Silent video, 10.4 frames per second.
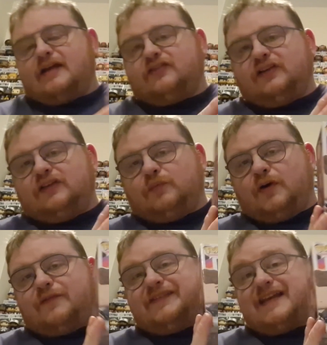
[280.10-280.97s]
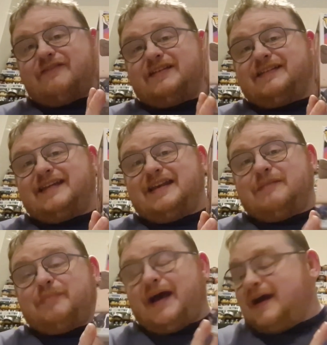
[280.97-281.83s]
She's worth
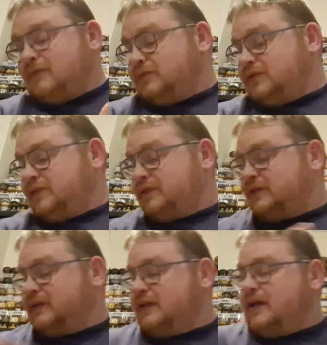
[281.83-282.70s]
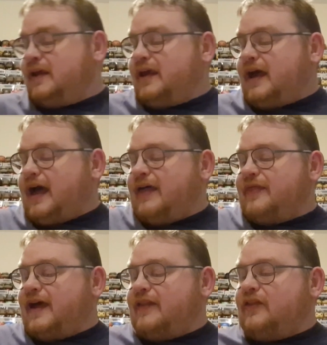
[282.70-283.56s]
£17.
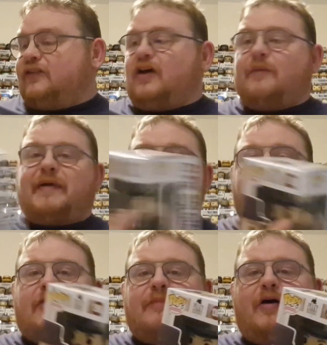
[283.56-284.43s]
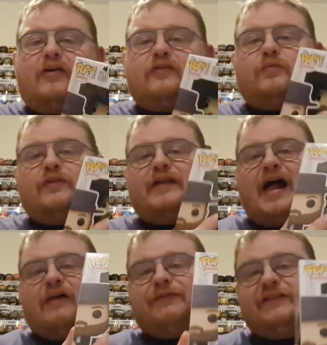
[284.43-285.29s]
And then the top hit on the box was
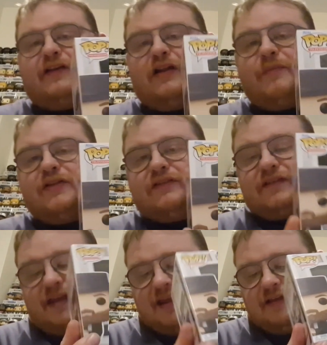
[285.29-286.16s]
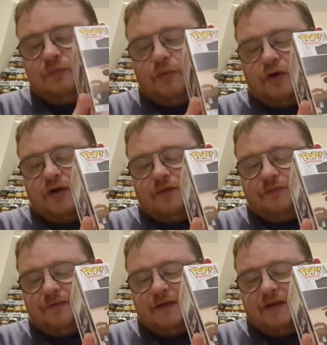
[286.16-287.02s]
Alfie Solomons. He's
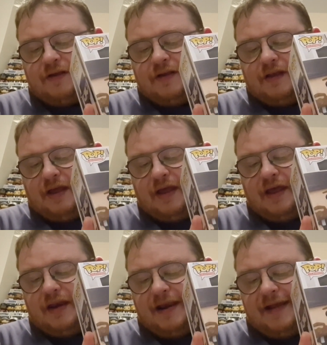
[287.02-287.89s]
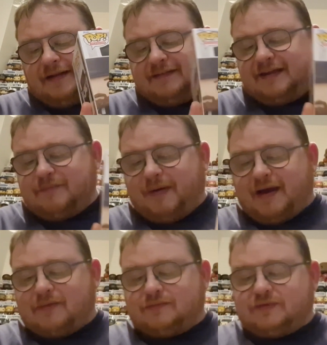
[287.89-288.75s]
worth
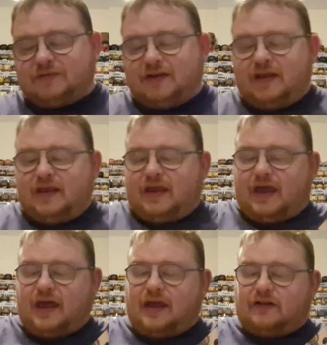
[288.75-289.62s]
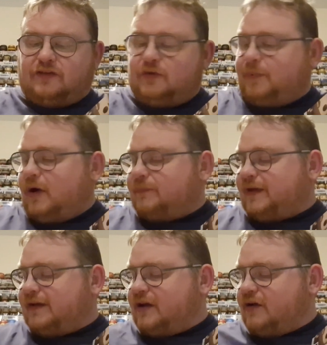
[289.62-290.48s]
£19. 2 pops
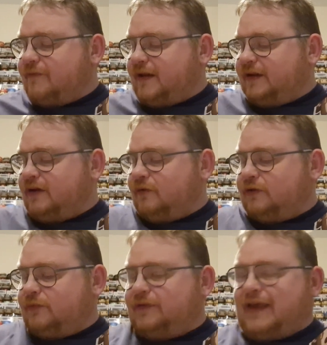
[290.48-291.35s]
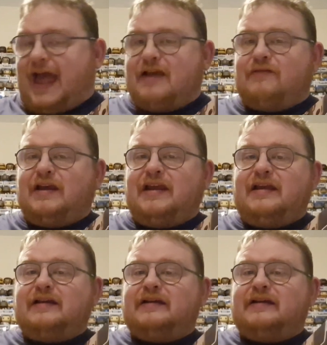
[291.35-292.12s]
had no value, which was Henry.